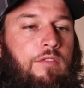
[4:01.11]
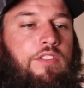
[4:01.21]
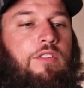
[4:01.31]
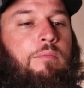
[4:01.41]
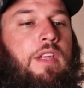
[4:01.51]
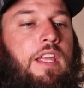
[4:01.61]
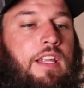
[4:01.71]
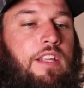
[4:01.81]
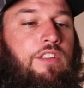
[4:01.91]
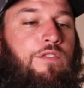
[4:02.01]
Reason
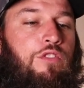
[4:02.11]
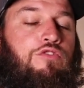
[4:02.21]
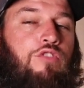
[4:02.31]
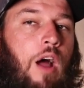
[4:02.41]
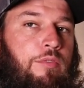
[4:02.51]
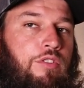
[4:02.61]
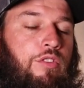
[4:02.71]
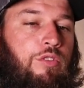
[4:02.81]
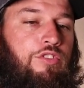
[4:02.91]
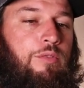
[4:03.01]
being is if you drop this on
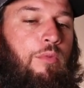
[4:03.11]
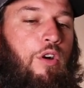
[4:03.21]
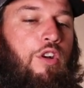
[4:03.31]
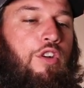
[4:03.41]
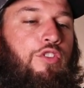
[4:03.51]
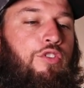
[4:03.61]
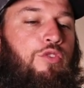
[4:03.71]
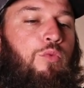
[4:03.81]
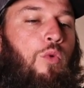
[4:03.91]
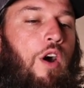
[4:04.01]
an oyster bar,
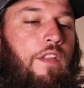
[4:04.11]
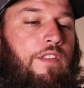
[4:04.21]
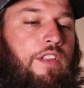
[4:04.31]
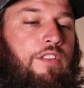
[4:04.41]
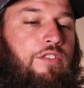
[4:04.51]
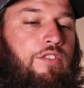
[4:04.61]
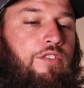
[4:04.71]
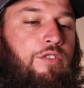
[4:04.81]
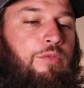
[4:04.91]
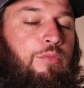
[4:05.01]
you want this
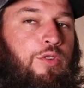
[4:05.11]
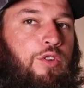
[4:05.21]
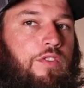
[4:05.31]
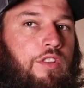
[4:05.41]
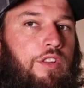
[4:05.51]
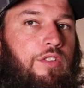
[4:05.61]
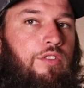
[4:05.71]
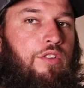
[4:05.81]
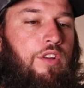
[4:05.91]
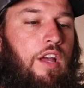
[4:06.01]
to move a
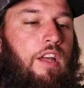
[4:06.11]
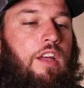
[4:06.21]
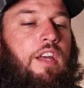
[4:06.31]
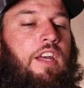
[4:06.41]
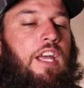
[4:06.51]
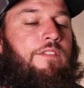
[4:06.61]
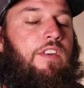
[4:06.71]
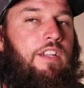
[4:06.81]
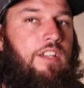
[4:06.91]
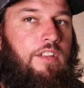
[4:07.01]
little, okay? If
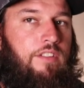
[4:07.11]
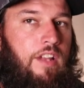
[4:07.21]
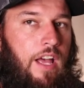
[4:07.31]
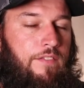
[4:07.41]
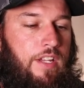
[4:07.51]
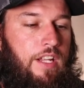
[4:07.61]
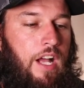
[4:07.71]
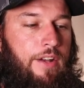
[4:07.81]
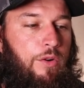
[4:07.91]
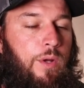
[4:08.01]
it doesn't have any
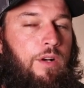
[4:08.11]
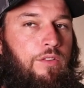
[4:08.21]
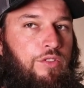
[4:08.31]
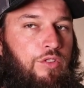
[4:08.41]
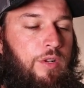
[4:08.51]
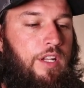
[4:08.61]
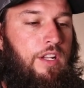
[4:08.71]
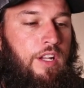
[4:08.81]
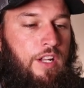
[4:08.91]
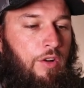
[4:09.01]
kind of wiggle to
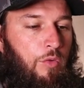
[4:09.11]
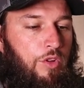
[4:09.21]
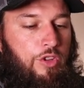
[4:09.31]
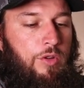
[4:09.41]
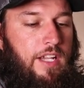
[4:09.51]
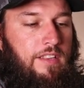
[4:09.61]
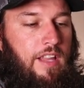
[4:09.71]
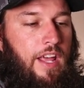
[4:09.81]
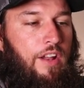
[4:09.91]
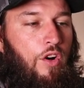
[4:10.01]
it, when you hit
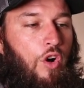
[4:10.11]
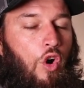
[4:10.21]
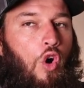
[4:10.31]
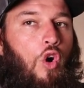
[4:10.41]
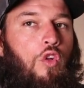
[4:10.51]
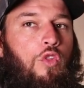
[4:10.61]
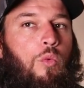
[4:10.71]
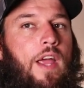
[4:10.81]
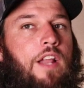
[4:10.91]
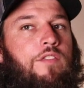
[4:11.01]
that, all the
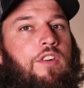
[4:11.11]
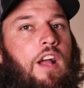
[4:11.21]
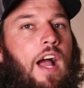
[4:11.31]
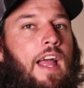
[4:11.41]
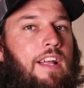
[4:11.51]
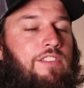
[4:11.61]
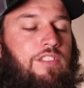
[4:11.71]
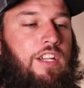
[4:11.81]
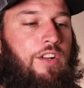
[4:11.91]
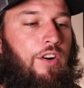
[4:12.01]
weight of your kayak
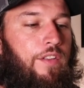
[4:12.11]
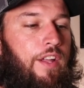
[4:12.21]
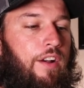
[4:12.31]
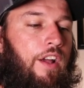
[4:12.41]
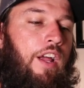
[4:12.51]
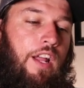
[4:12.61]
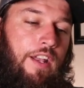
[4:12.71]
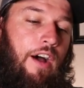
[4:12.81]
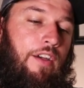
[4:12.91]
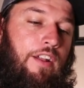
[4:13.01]
sitting on there.
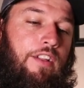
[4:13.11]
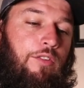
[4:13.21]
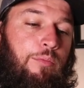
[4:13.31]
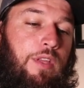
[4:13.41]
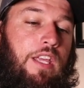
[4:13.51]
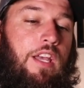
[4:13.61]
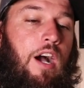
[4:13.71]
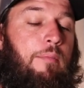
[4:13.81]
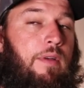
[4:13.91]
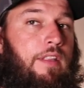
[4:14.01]
Now it'll be
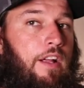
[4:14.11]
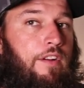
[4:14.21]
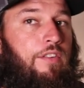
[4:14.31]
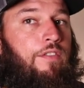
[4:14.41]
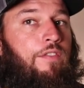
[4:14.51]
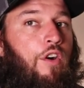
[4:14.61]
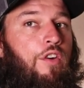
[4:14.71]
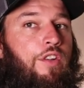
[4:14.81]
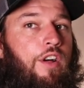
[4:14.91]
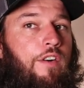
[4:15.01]
up in there
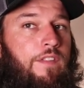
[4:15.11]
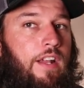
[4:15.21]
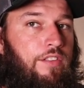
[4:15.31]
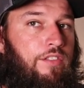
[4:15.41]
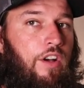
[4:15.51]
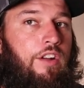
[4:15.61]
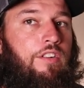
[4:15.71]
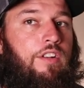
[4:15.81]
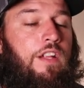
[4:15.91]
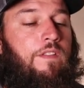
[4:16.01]
far enough that it's
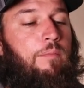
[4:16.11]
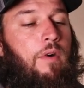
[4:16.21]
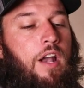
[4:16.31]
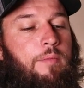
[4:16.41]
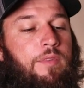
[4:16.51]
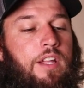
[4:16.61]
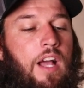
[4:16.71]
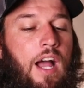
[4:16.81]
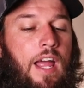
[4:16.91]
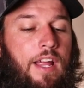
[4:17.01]
underneath the bottom of the
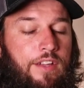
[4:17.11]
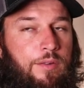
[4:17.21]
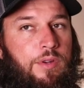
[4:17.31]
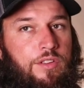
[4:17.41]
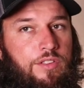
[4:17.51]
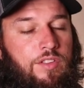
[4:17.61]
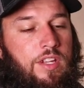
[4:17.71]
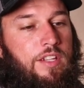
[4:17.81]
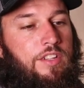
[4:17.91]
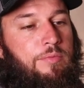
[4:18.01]
kayak and you'll be able to
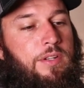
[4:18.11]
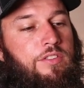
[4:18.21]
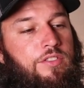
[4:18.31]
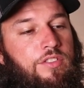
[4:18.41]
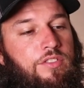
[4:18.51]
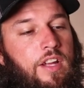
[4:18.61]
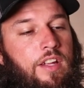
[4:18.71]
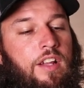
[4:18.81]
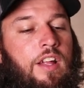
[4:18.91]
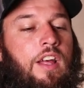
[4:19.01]
see it in these pictures in a
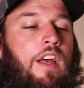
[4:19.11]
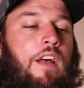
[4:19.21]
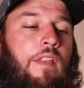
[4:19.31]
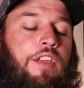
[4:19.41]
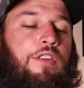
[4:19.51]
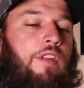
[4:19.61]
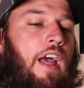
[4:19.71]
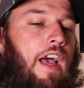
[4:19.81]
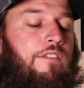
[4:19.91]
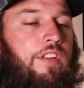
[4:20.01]
second that you don't
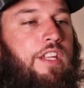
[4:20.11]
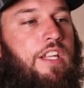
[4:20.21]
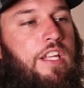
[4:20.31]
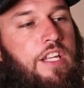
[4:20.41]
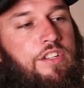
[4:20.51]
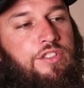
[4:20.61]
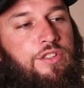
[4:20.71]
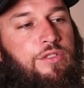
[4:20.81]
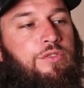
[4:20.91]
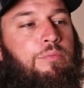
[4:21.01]
have any
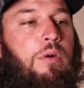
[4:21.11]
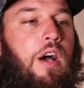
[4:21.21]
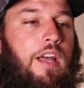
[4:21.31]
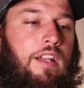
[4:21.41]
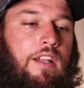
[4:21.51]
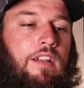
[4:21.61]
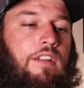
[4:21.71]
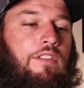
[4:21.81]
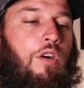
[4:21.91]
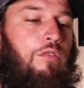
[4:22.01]
issues. But
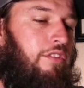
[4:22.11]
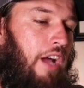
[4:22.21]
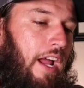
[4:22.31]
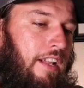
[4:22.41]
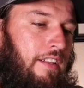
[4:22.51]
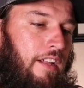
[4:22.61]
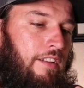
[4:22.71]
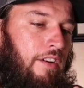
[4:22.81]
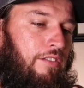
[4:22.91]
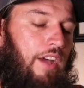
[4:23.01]
don't tighten that,
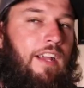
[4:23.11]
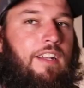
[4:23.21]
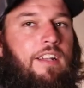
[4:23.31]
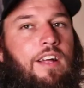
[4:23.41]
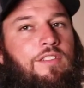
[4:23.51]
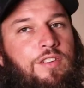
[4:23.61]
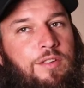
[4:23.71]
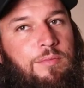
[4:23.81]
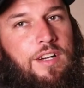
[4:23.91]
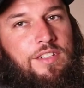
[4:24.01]
don't tighten it down
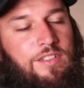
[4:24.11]
too much.